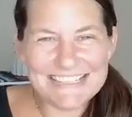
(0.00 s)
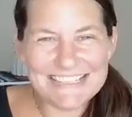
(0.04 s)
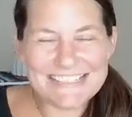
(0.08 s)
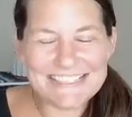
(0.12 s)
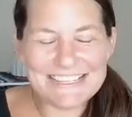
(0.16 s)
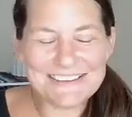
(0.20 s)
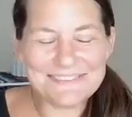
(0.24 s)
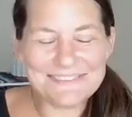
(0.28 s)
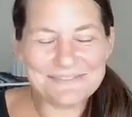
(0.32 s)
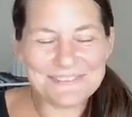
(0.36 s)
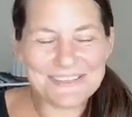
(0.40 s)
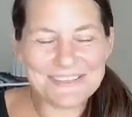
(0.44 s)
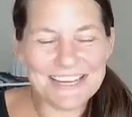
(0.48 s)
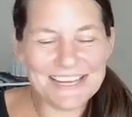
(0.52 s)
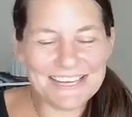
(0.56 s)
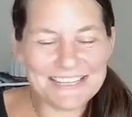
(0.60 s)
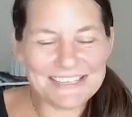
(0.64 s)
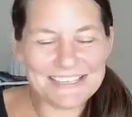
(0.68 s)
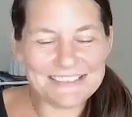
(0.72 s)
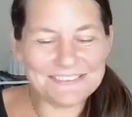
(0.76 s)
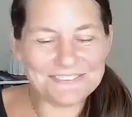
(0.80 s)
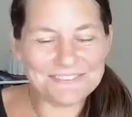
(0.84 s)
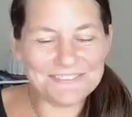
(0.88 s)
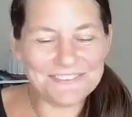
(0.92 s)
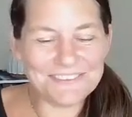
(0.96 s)
Some
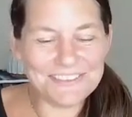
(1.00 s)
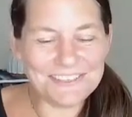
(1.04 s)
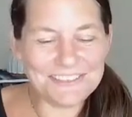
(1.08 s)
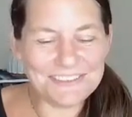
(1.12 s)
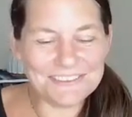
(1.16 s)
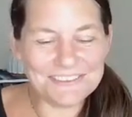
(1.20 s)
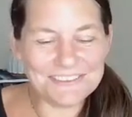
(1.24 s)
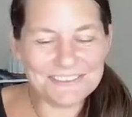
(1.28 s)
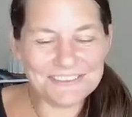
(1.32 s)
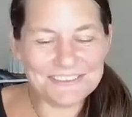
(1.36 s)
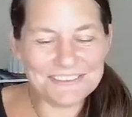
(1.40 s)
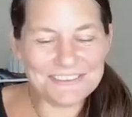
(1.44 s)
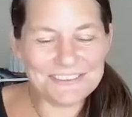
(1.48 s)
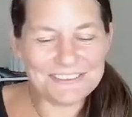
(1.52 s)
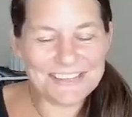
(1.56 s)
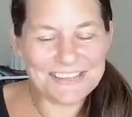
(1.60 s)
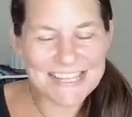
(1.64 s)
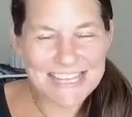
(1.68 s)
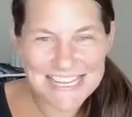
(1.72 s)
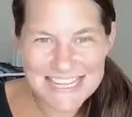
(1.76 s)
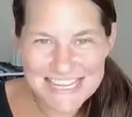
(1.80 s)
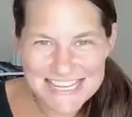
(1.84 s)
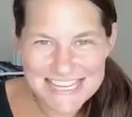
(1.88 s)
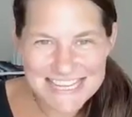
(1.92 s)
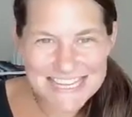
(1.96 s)
kind of little
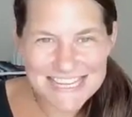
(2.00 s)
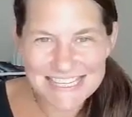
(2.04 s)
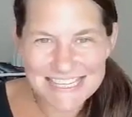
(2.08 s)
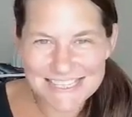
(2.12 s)
thing